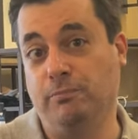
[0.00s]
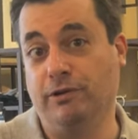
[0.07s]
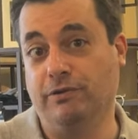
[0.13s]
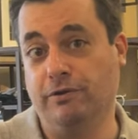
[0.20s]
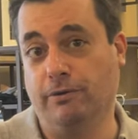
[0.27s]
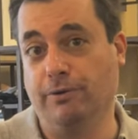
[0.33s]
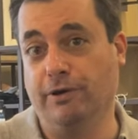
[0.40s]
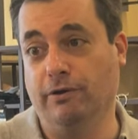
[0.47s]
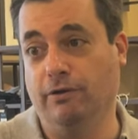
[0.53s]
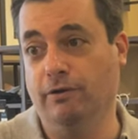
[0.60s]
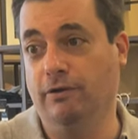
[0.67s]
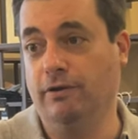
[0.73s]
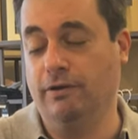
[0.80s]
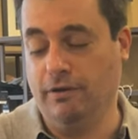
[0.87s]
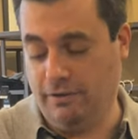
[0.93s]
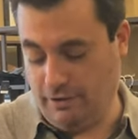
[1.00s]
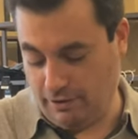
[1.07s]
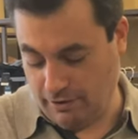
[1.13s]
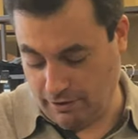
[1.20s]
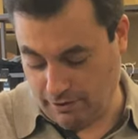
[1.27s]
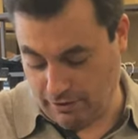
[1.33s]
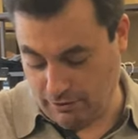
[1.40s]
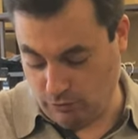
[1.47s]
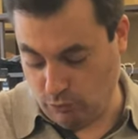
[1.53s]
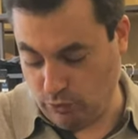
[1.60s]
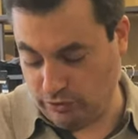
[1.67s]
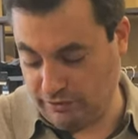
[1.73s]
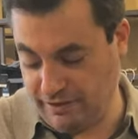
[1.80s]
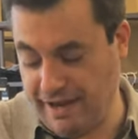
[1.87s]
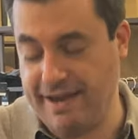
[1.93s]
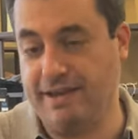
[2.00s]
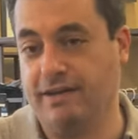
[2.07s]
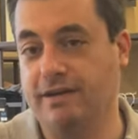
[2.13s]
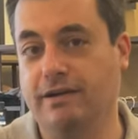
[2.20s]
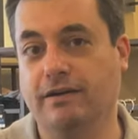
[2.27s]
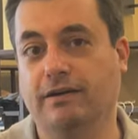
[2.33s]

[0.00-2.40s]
material uh, will take